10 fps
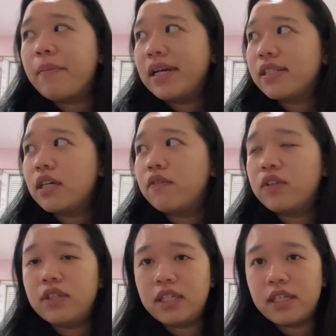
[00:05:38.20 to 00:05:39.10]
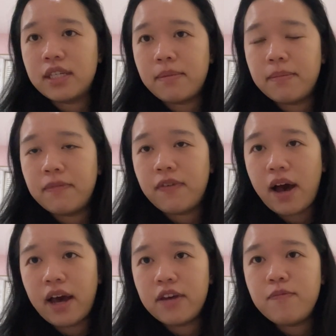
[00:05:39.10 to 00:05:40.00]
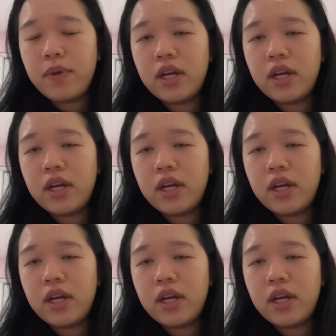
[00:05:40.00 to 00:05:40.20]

myself the DSM-5,